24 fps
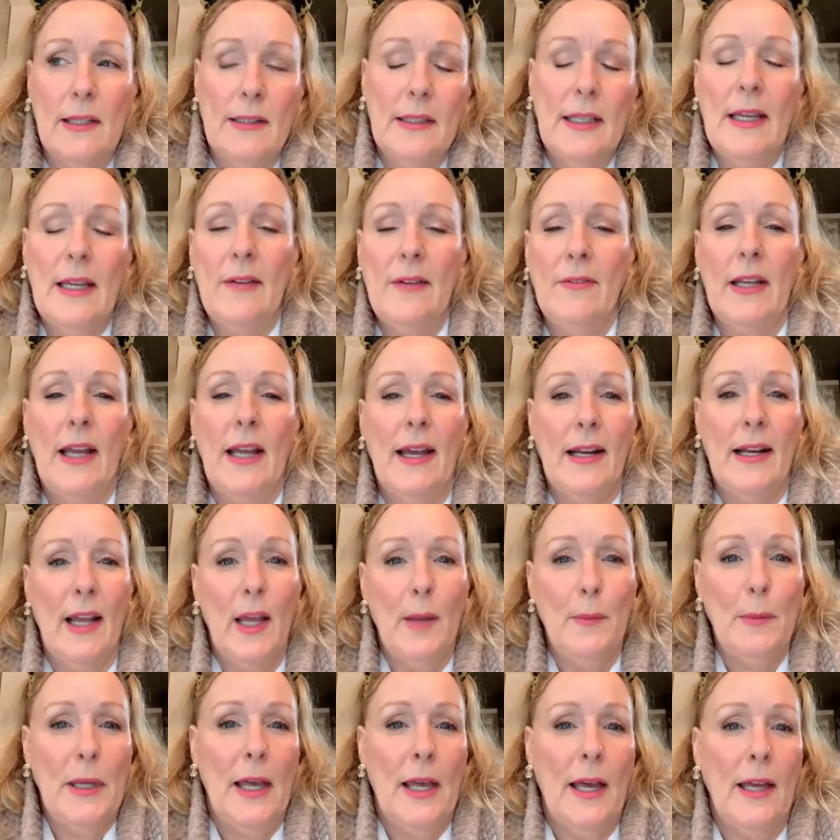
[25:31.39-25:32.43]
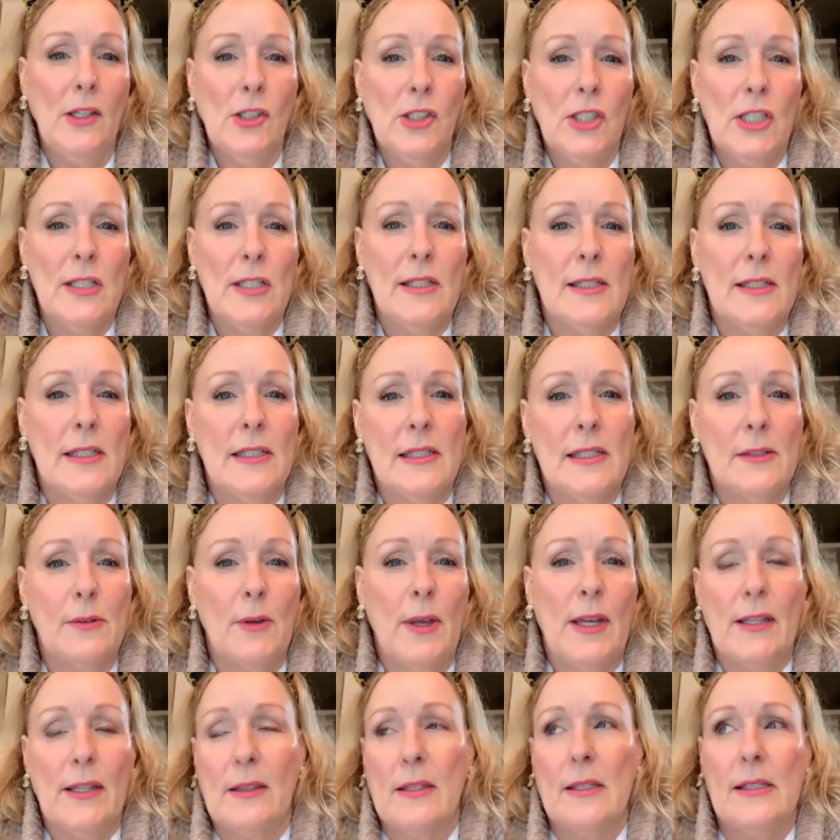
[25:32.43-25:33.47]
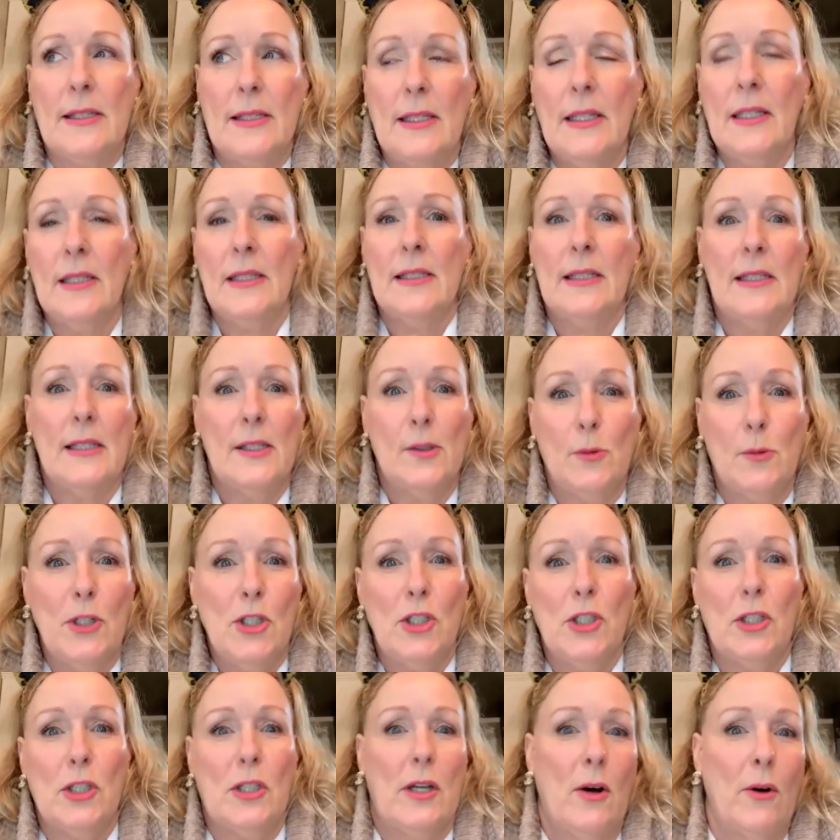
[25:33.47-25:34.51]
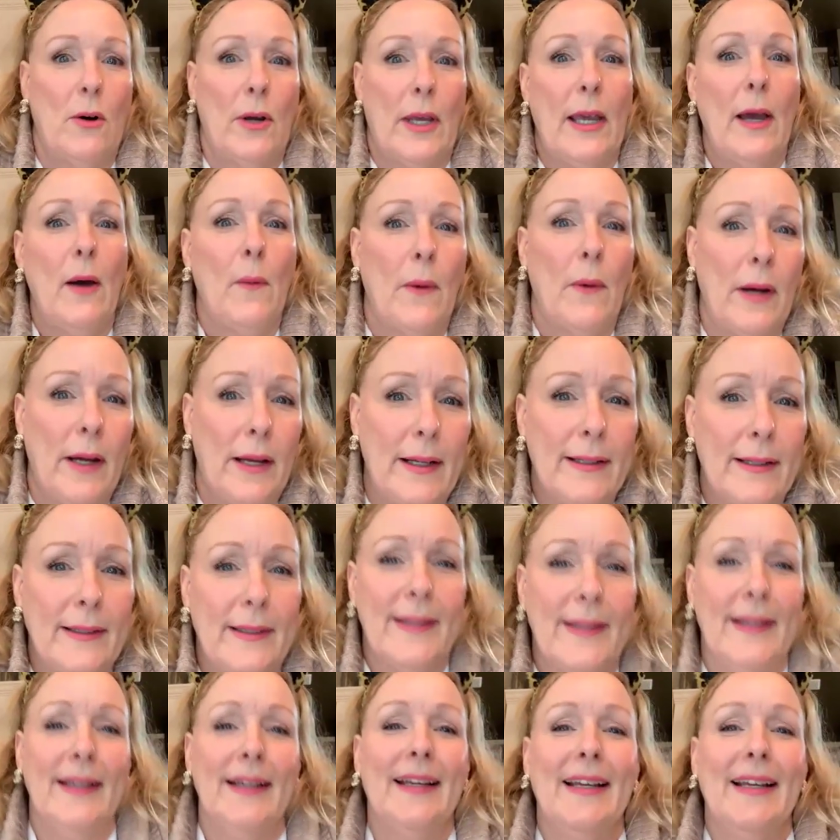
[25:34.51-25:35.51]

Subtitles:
They haven't had Hemi engines since like the 60s. We should go get one."